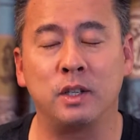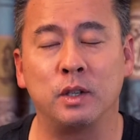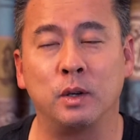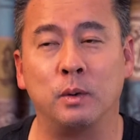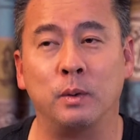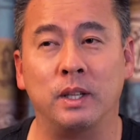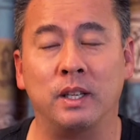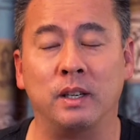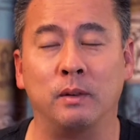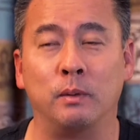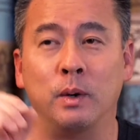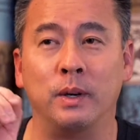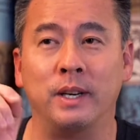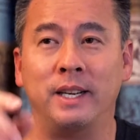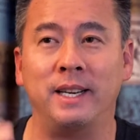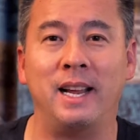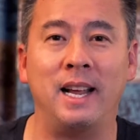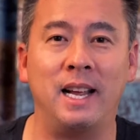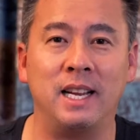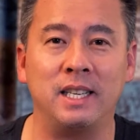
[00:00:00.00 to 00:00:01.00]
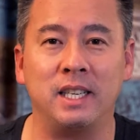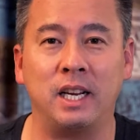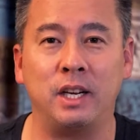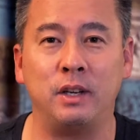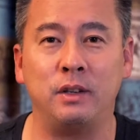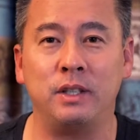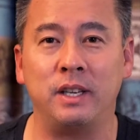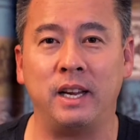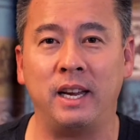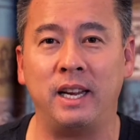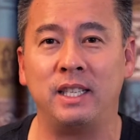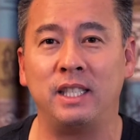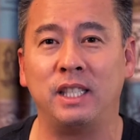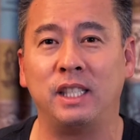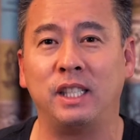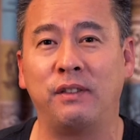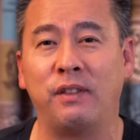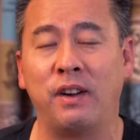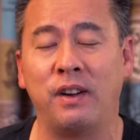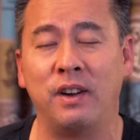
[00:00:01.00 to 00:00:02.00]
So with the Ronin S, I use the
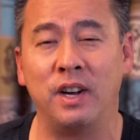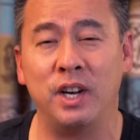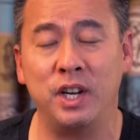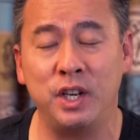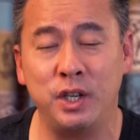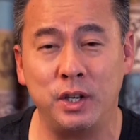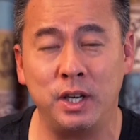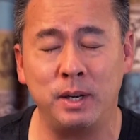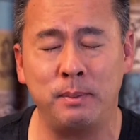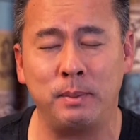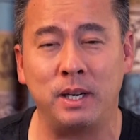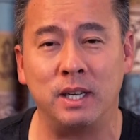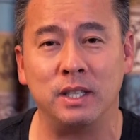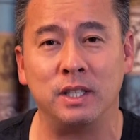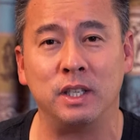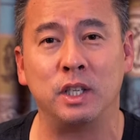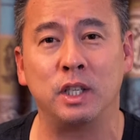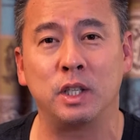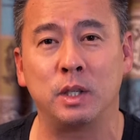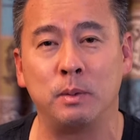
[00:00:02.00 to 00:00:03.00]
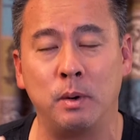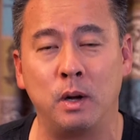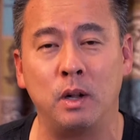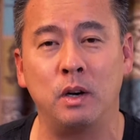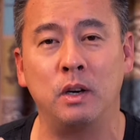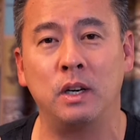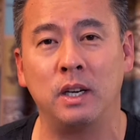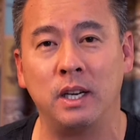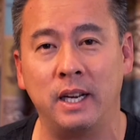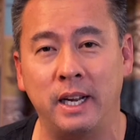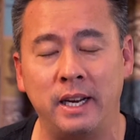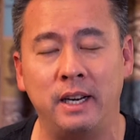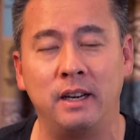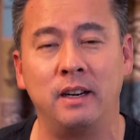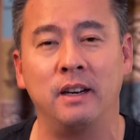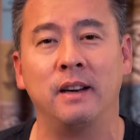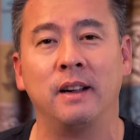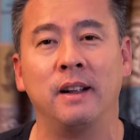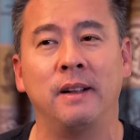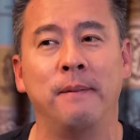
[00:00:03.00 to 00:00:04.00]
A6500 because it's smaller,
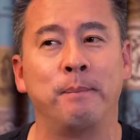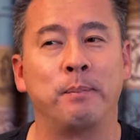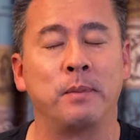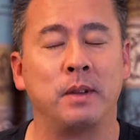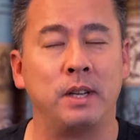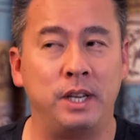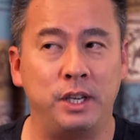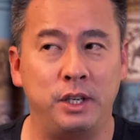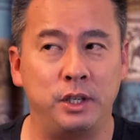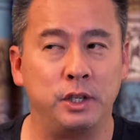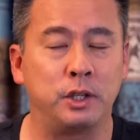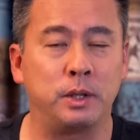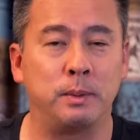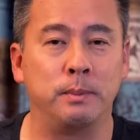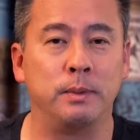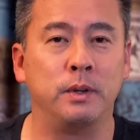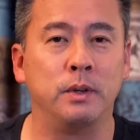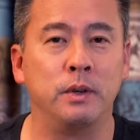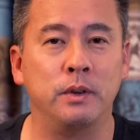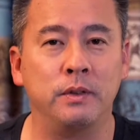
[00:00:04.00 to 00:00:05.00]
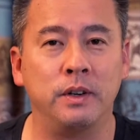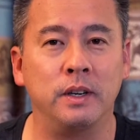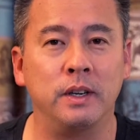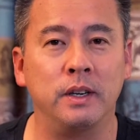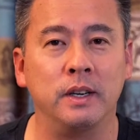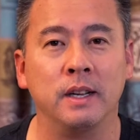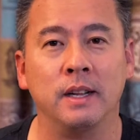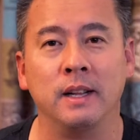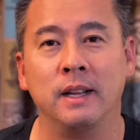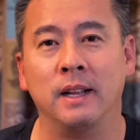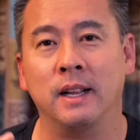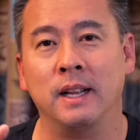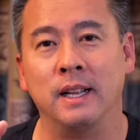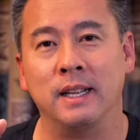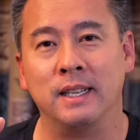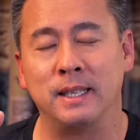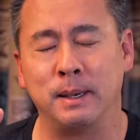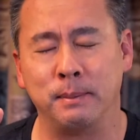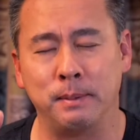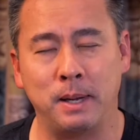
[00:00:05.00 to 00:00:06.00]
lighter, easier to maneuver.
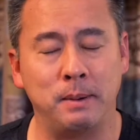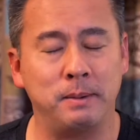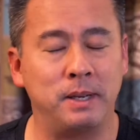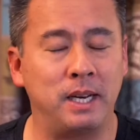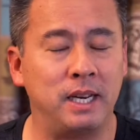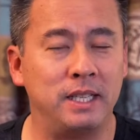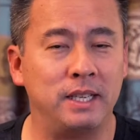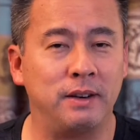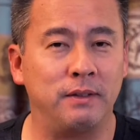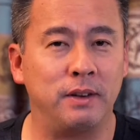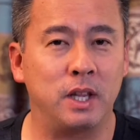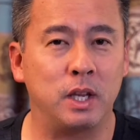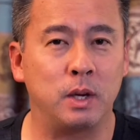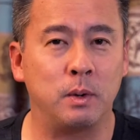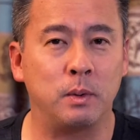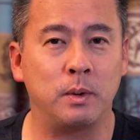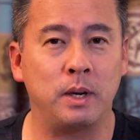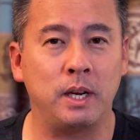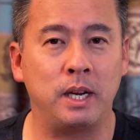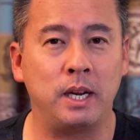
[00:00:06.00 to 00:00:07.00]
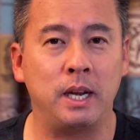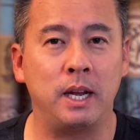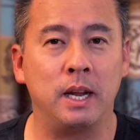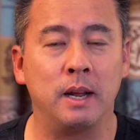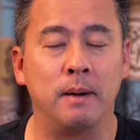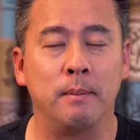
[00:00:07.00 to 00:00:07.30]
Sometimes the A7 III,